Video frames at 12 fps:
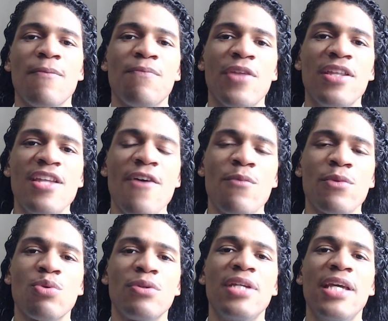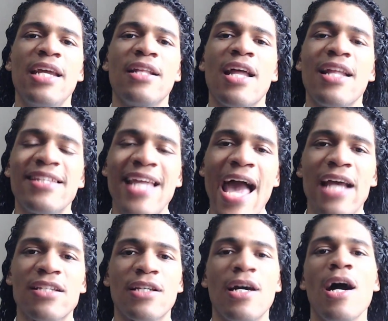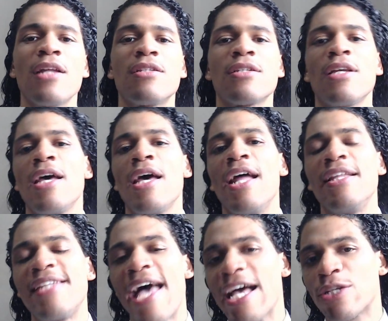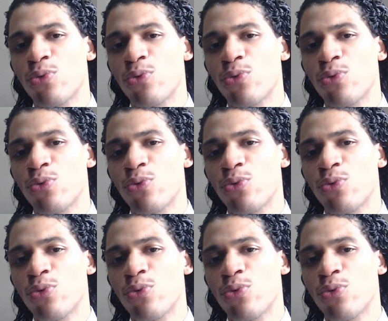the difference between tax cuts and tax